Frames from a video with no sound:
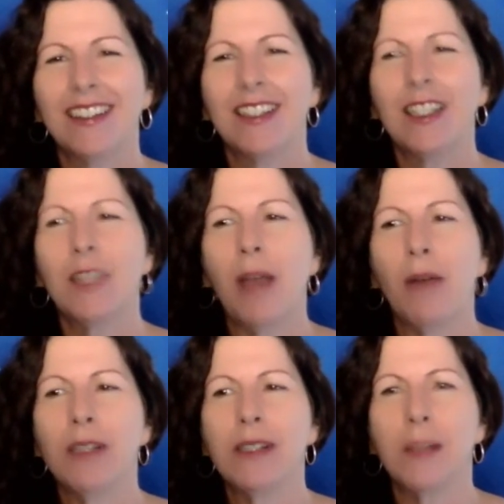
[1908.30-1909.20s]
Think
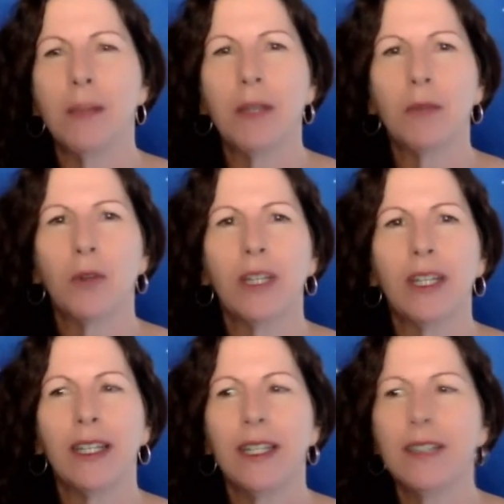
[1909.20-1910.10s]
about where stomach
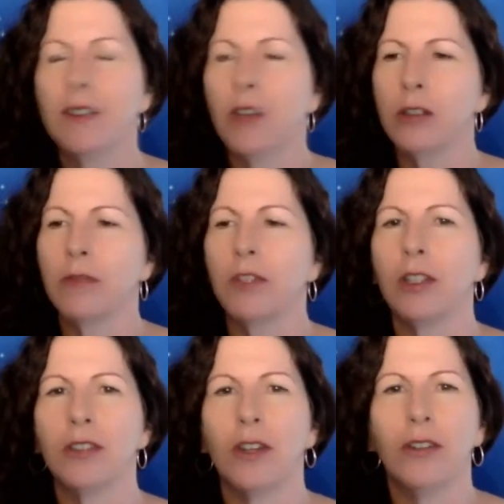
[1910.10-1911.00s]
meridian is. Those of you
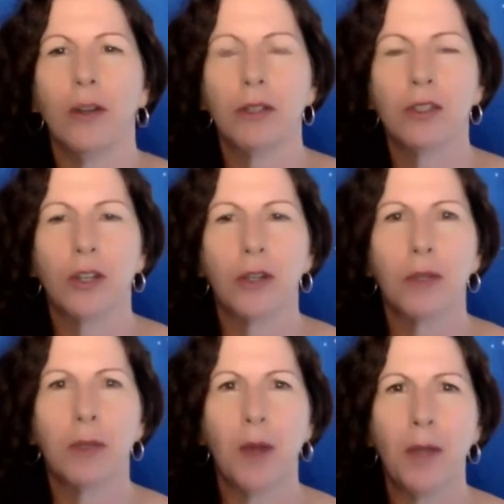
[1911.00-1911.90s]
that don't know, I'll show you
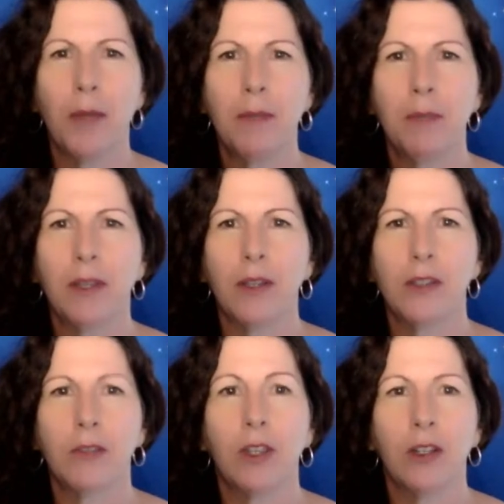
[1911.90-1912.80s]
in a moment. But
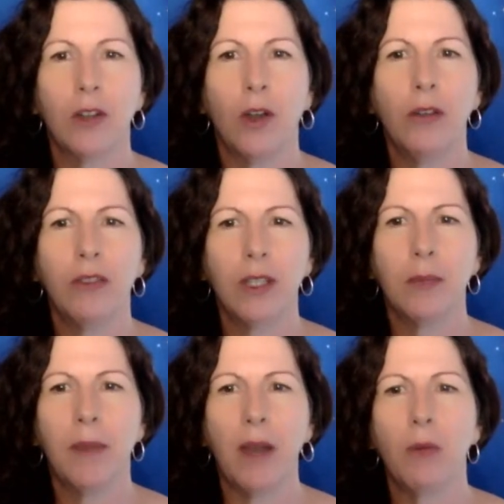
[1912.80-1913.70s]
those of you that know,
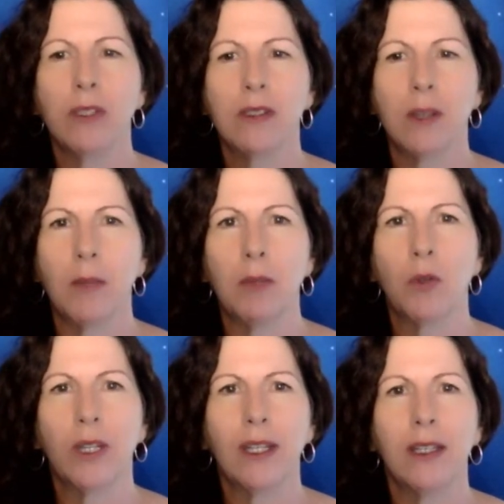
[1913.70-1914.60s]
think about where stomach
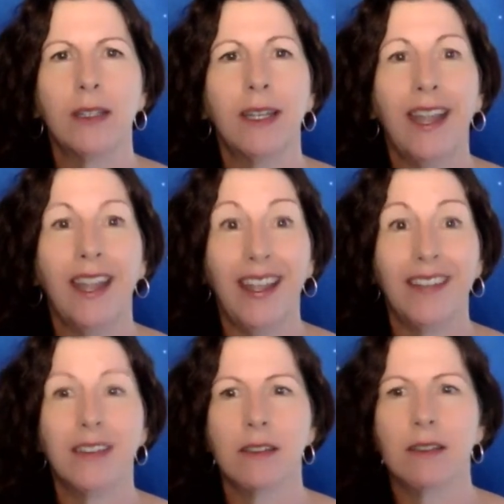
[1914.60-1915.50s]
meridian
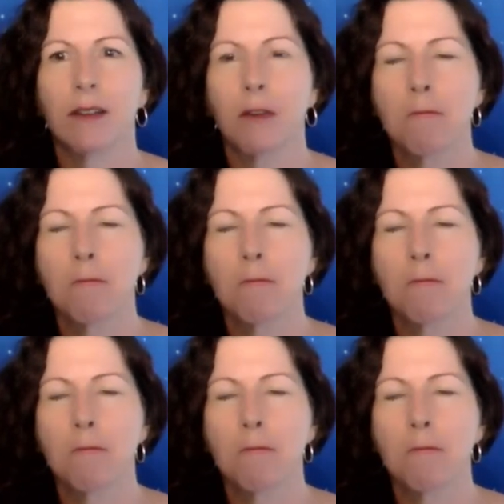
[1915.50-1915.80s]
ends.